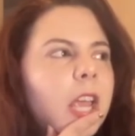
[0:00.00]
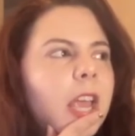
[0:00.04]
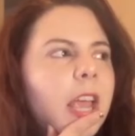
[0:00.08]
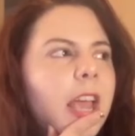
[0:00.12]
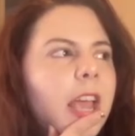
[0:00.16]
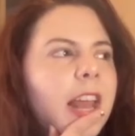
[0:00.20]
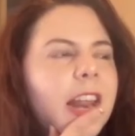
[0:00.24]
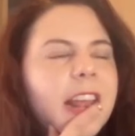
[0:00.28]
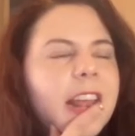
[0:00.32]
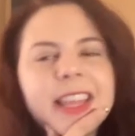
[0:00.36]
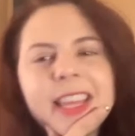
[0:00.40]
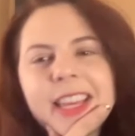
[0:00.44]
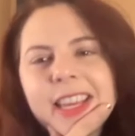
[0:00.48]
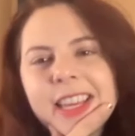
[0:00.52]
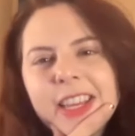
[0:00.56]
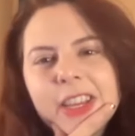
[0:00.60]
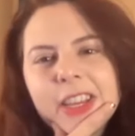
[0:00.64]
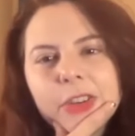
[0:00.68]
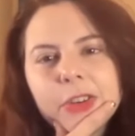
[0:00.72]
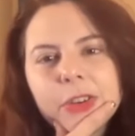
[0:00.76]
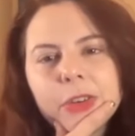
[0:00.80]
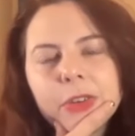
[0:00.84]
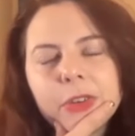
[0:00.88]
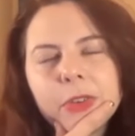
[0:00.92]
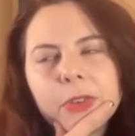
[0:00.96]
I think, you
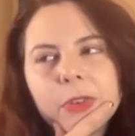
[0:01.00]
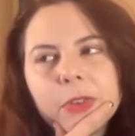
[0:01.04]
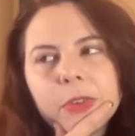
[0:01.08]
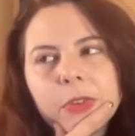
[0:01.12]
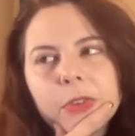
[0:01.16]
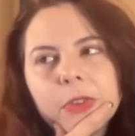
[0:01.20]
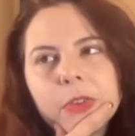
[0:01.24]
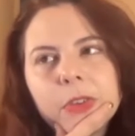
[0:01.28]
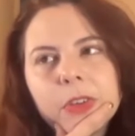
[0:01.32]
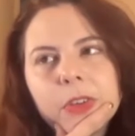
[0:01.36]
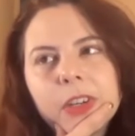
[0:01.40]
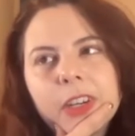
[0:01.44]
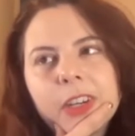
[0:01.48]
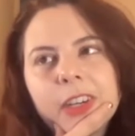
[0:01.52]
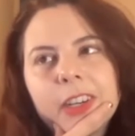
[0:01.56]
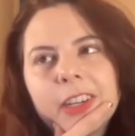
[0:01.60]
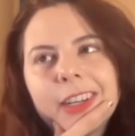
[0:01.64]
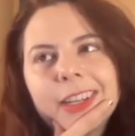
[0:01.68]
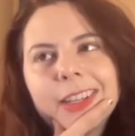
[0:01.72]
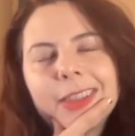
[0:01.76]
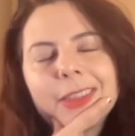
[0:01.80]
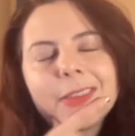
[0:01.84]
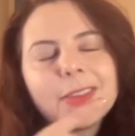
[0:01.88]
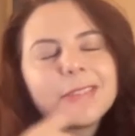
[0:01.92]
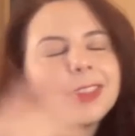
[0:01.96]
know,
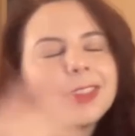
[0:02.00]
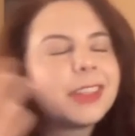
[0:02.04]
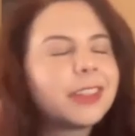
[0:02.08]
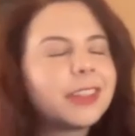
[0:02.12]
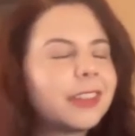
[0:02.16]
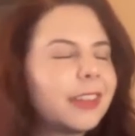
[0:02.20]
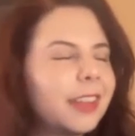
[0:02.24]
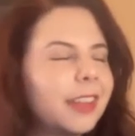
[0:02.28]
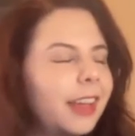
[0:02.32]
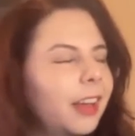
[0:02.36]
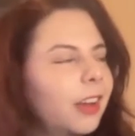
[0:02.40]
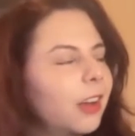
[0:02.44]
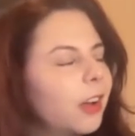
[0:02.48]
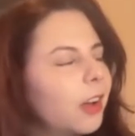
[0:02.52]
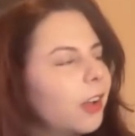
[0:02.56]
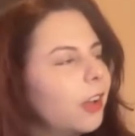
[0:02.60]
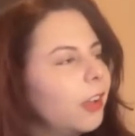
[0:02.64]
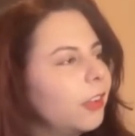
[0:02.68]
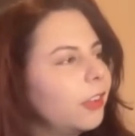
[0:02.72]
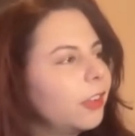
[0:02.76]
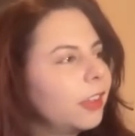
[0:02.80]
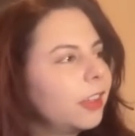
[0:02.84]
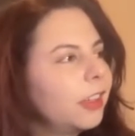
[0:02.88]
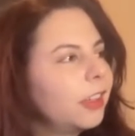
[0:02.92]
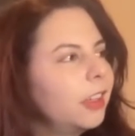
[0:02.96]
there's this thing
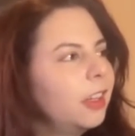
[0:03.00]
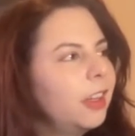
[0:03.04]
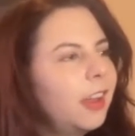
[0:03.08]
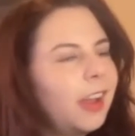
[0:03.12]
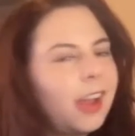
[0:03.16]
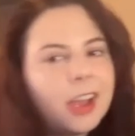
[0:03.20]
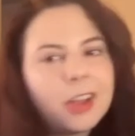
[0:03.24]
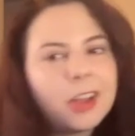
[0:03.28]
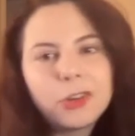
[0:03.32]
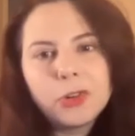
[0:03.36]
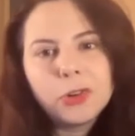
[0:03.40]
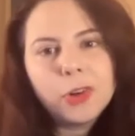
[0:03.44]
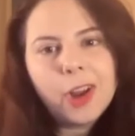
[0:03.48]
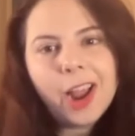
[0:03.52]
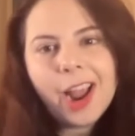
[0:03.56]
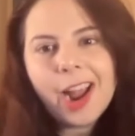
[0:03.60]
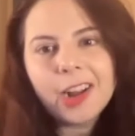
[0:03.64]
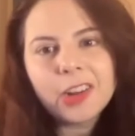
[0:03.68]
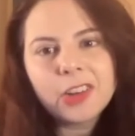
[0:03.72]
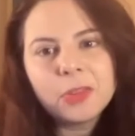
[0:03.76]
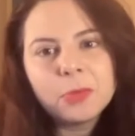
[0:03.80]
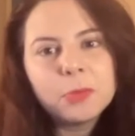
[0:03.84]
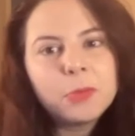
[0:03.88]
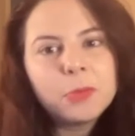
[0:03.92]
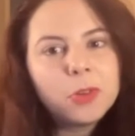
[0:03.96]
called
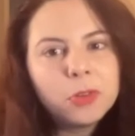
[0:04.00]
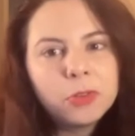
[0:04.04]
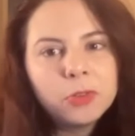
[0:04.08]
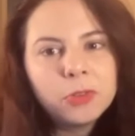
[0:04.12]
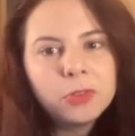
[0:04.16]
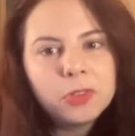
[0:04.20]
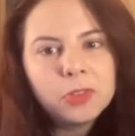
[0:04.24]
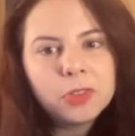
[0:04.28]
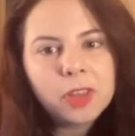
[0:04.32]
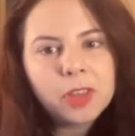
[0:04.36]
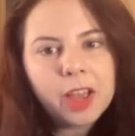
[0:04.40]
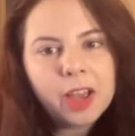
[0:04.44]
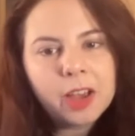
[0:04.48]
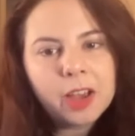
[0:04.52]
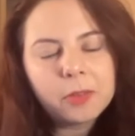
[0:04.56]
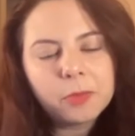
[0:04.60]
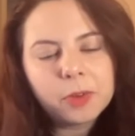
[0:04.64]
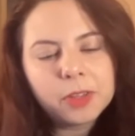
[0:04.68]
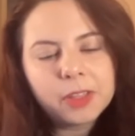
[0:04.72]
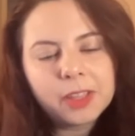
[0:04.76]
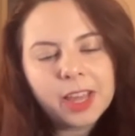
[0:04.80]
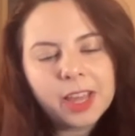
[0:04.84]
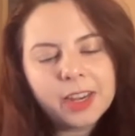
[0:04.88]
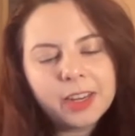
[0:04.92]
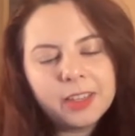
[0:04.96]
attract modes, and
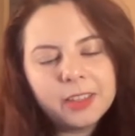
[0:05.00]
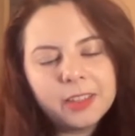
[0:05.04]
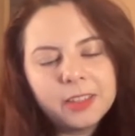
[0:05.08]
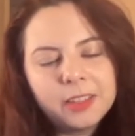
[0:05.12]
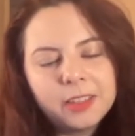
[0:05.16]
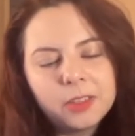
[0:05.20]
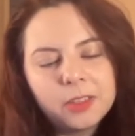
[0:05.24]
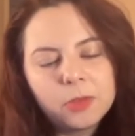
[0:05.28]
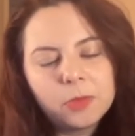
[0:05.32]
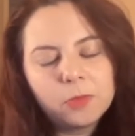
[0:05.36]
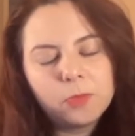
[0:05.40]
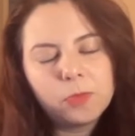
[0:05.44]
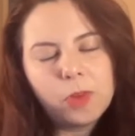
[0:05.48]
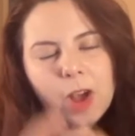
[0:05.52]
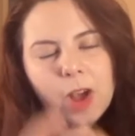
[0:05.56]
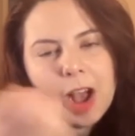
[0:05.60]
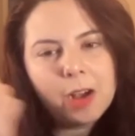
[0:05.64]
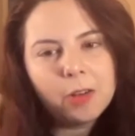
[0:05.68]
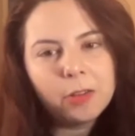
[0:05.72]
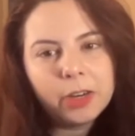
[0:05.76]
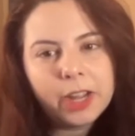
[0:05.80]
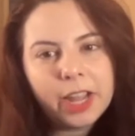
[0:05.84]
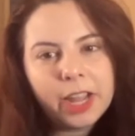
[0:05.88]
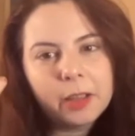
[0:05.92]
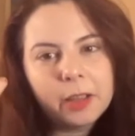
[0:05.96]
what that is
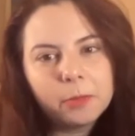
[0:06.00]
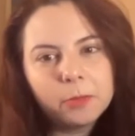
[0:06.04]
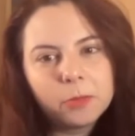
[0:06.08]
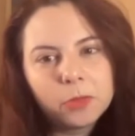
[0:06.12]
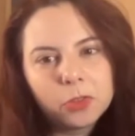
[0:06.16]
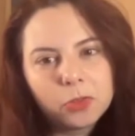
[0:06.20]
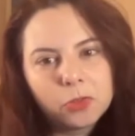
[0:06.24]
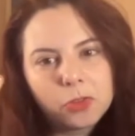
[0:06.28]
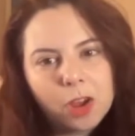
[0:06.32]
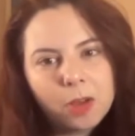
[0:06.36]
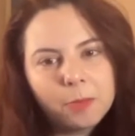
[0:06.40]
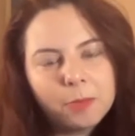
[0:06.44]
how games draw